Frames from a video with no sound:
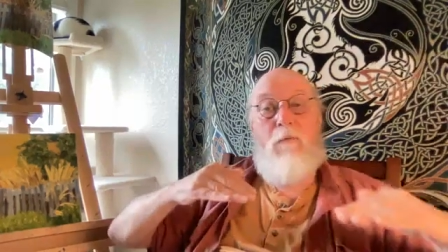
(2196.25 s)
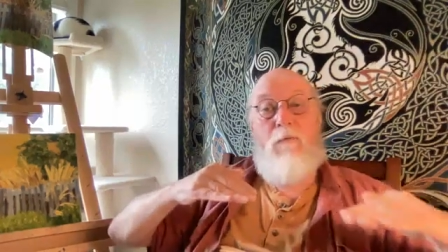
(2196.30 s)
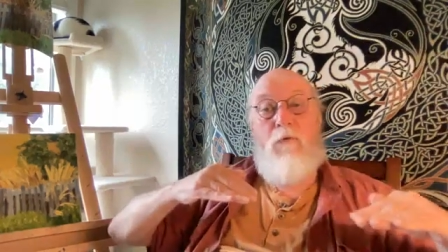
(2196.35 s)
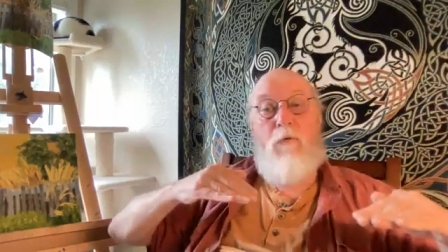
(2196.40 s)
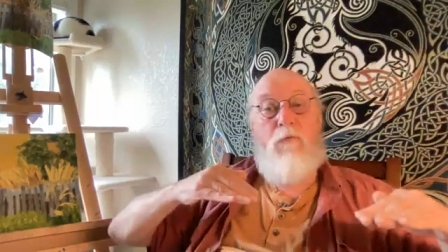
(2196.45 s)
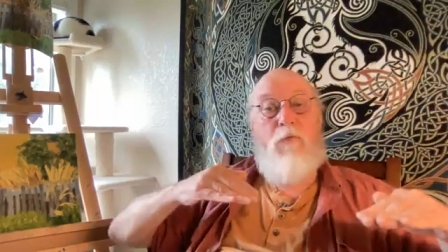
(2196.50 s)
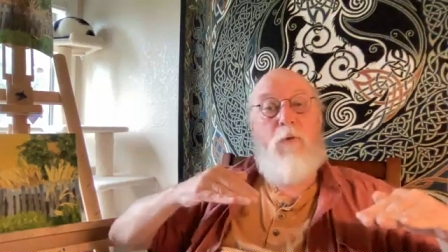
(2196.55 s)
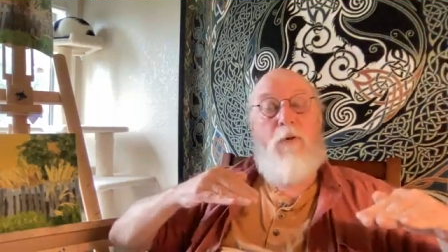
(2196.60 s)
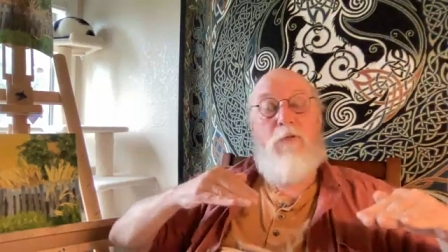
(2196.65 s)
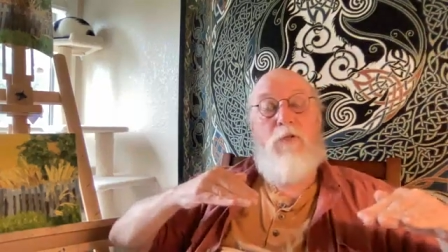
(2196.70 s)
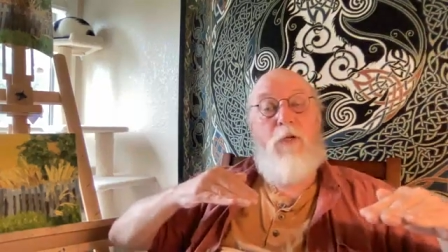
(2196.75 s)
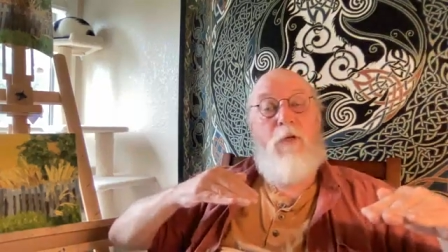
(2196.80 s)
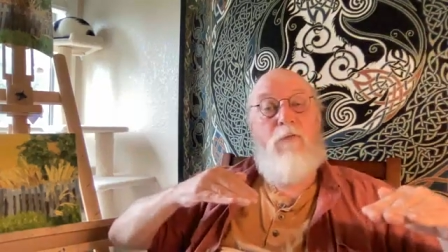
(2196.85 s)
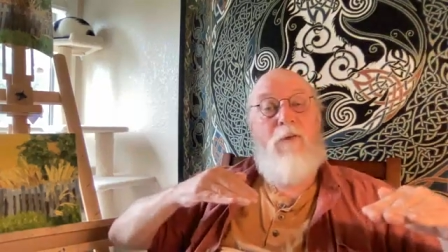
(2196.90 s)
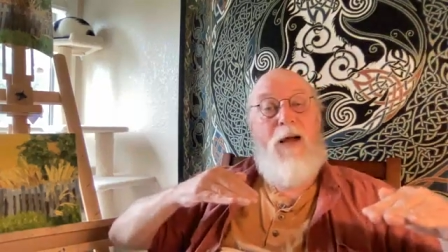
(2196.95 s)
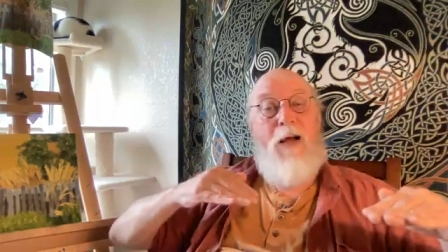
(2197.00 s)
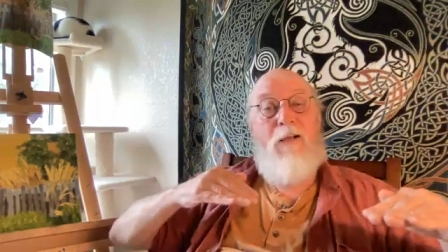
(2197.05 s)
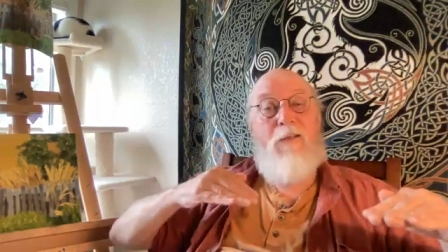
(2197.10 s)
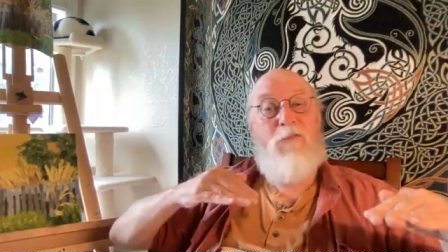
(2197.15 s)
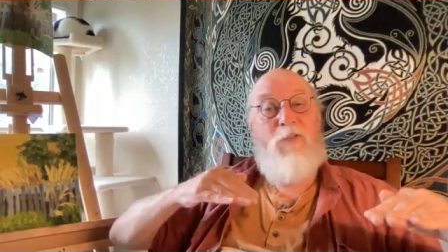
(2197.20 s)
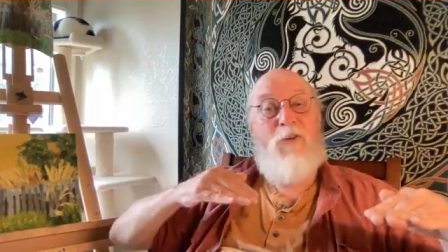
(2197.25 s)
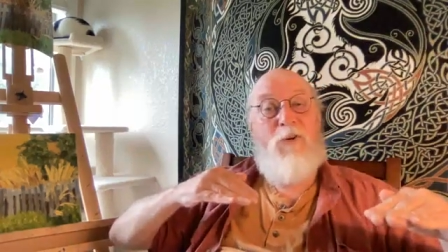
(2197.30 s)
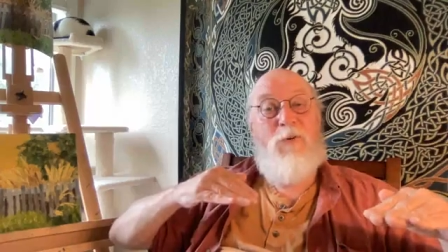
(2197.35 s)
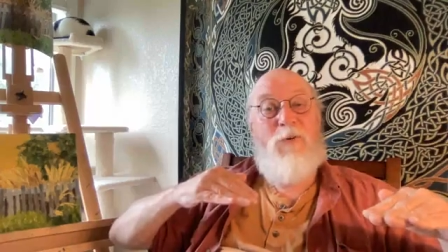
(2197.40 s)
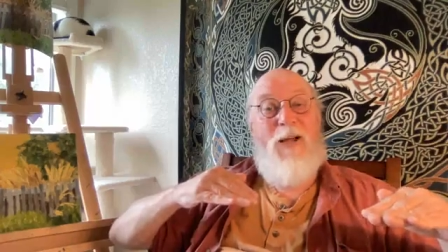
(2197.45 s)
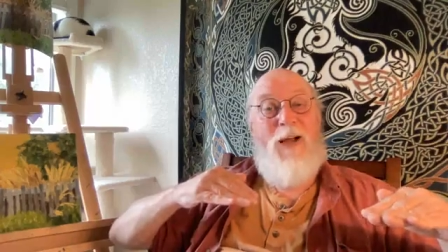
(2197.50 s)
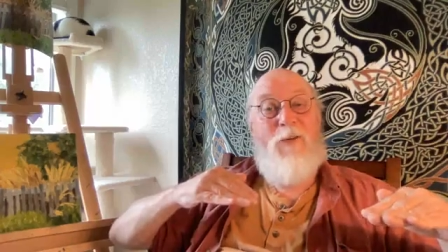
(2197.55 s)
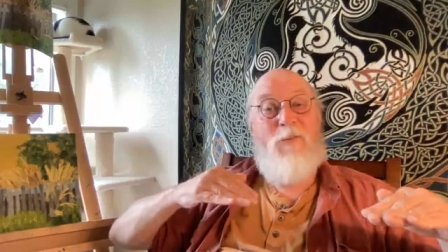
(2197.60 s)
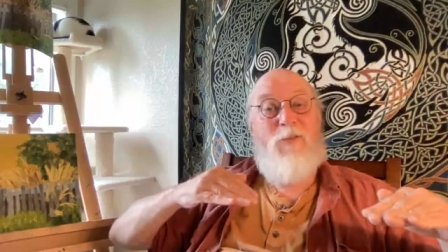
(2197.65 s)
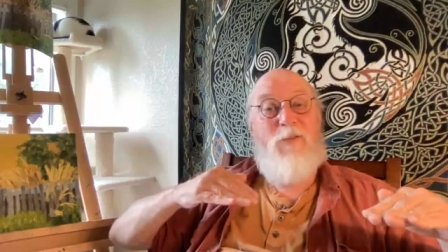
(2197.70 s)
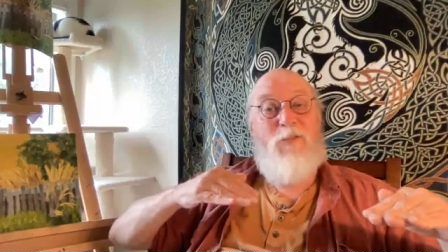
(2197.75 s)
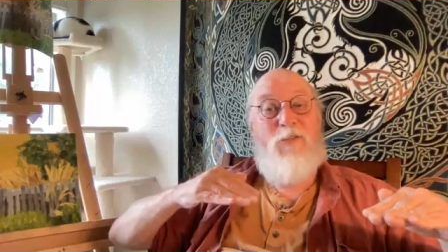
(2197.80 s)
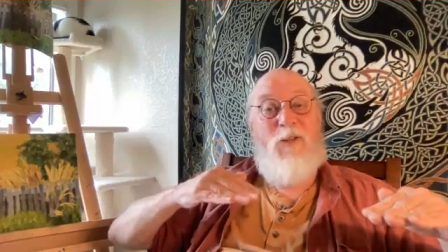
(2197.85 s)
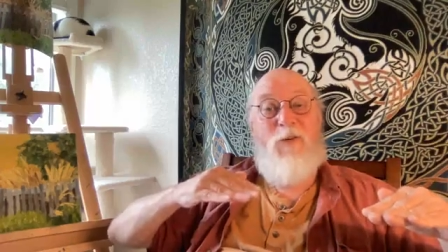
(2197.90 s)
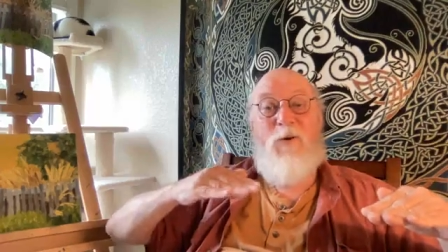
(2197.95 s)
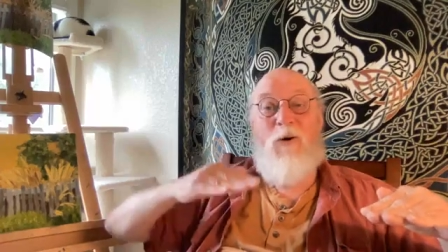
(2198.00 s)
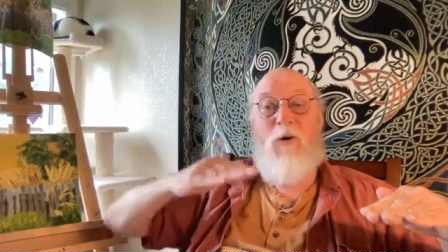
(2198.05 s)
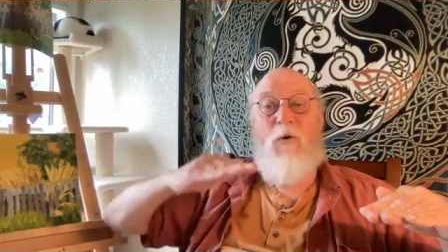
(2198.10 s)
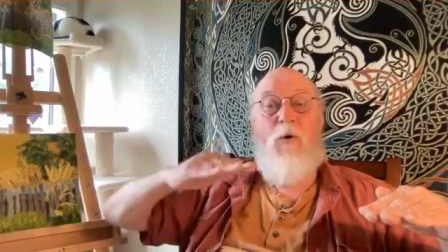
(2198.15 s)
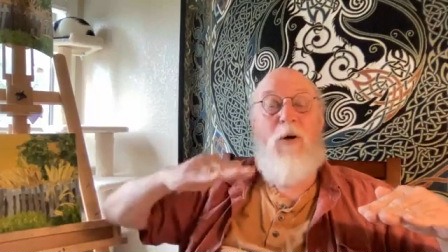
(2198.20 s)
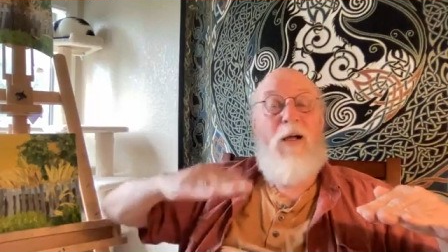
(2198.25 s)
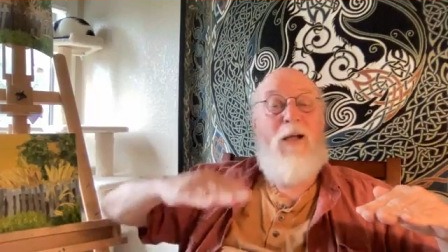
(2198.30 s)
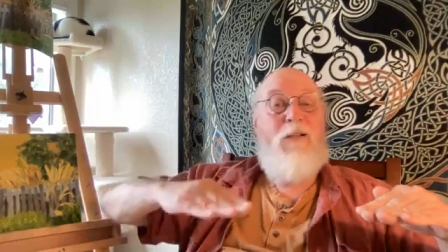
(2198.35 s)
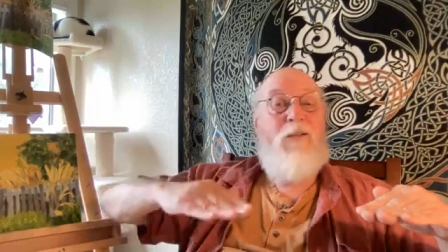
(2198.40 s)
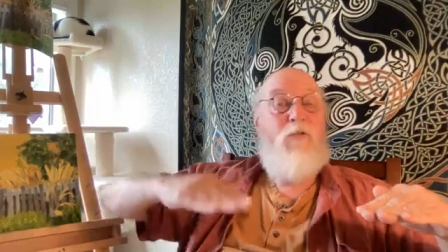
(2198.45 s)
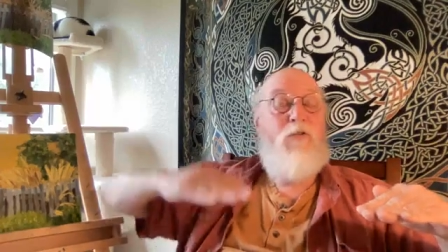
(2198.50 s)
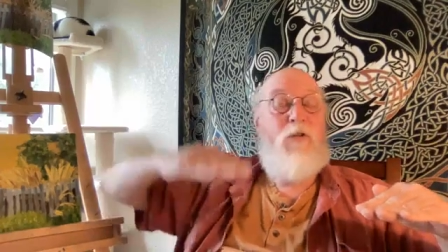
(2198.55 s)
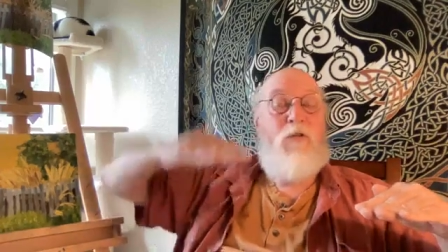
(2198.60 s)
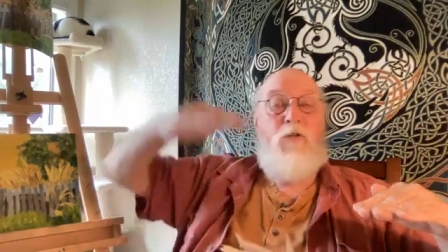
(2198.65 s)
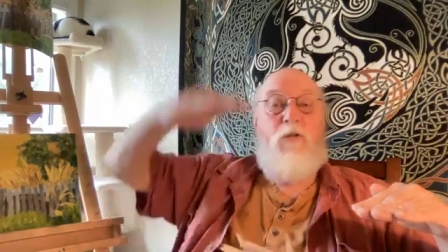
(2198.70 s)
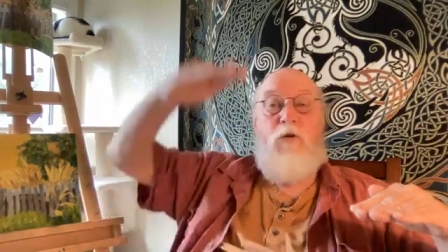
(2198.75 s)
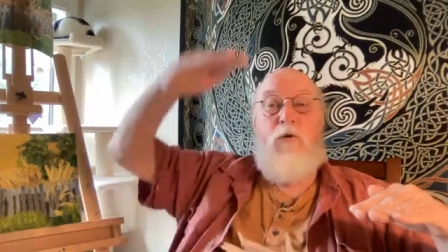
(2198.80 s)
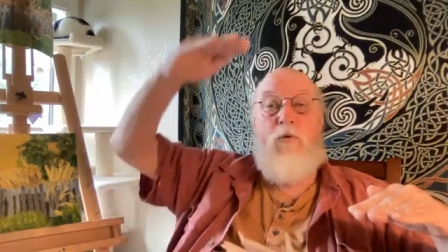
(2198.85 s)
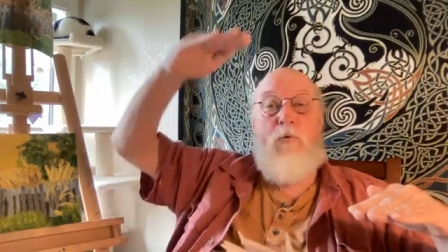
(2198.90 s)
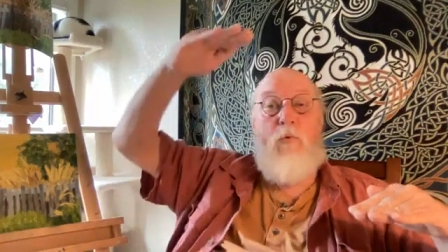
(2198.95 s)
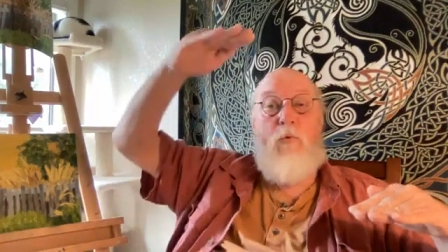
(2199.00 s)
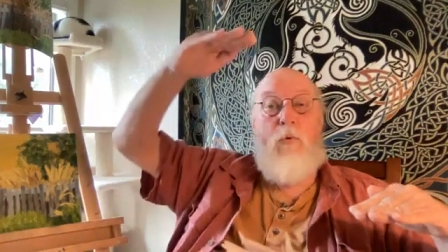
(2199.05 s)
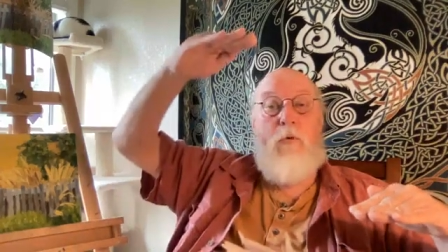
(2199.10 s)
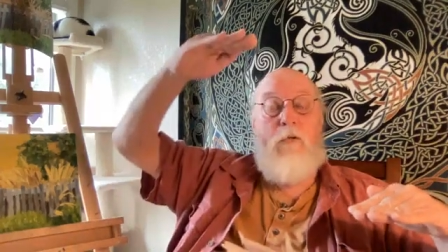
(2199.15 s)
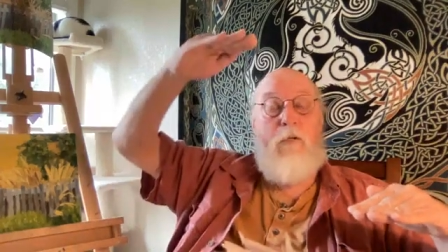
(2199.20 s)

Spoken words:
for forensic evals go down to zero and there's a new